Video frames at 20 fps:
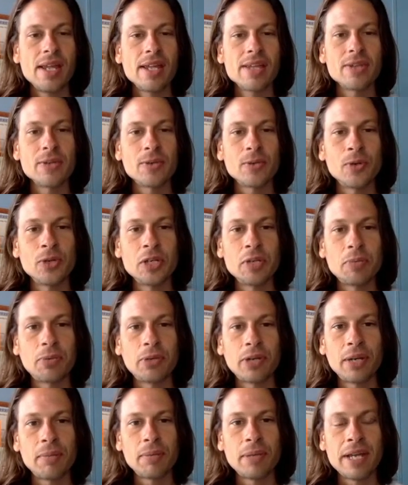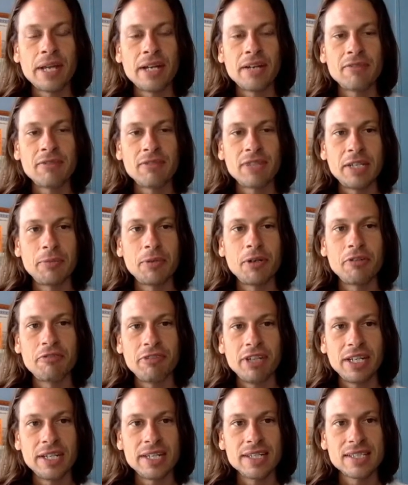The ruling planet of Libra,
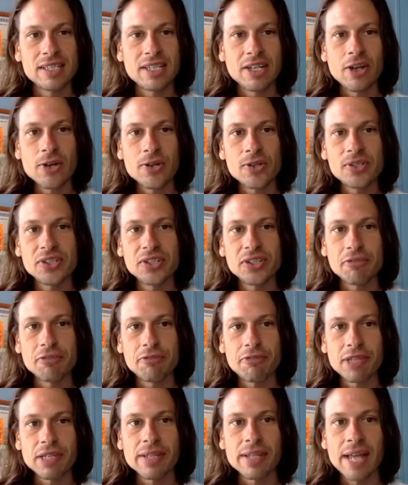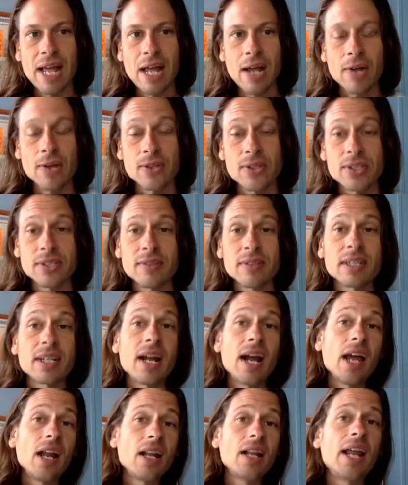Venus, goes to the fifth house,
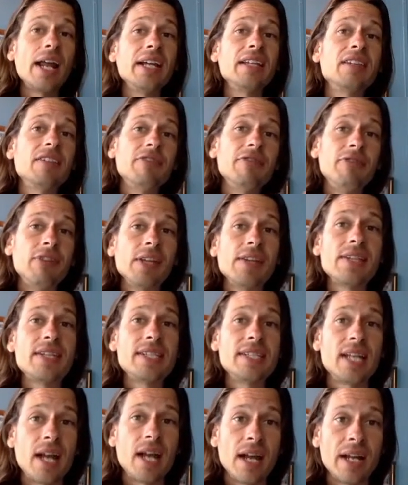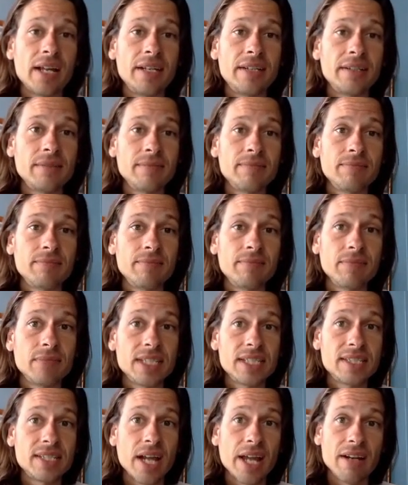kind of like the fifth sign, the
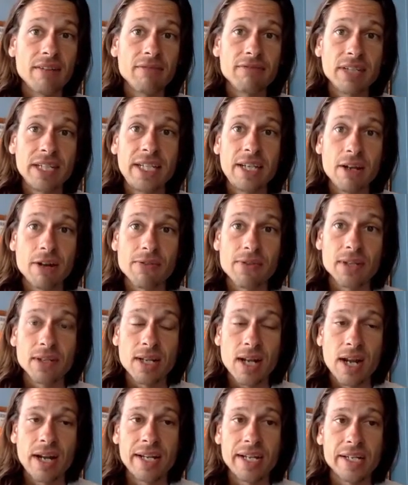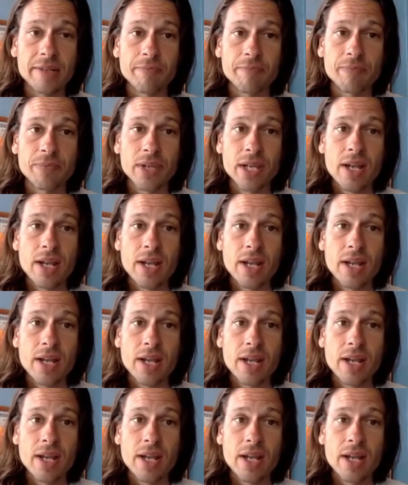sign of Leo, the lion.